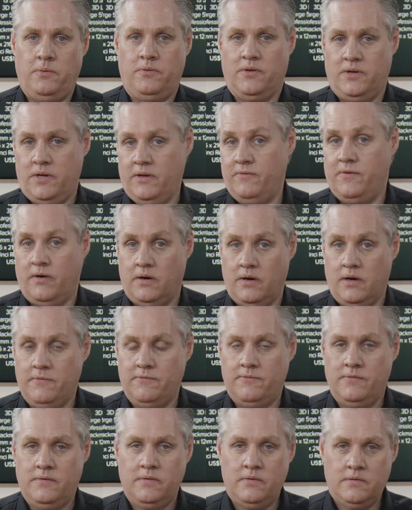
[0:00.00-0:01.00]

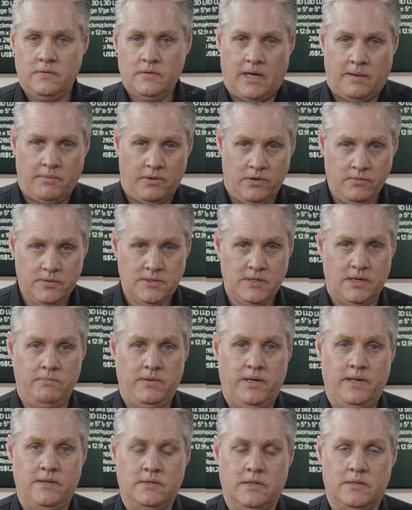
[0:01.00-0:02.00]
35. But it also
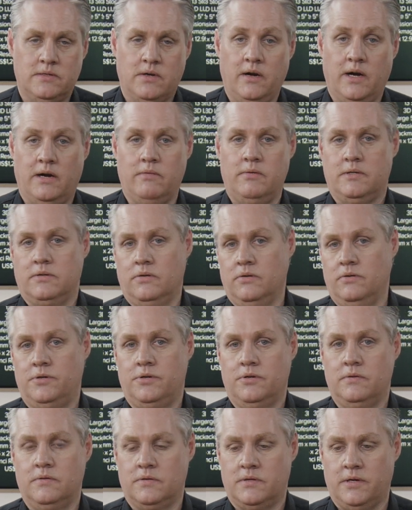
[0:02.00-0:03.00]
means it's higher
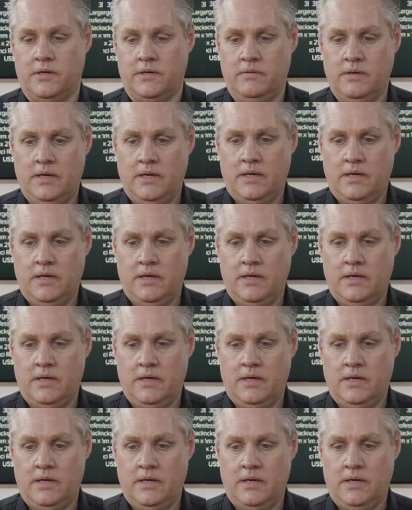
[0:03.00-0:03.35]
resolution. So